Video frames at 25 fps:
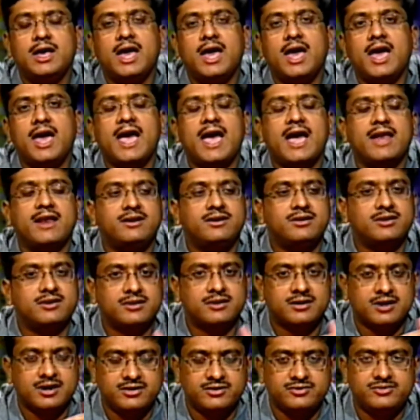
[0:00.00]
and
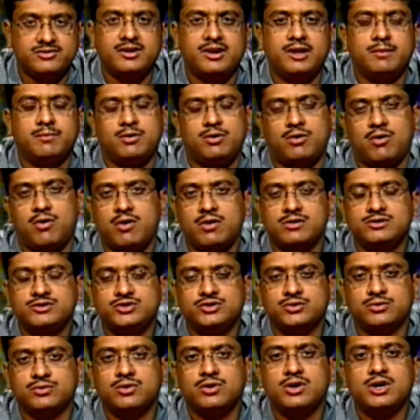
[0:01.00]
country level
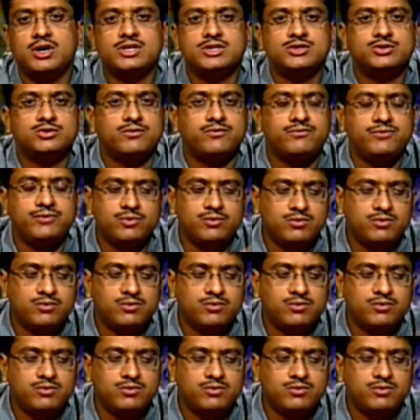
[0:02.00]
also. So, few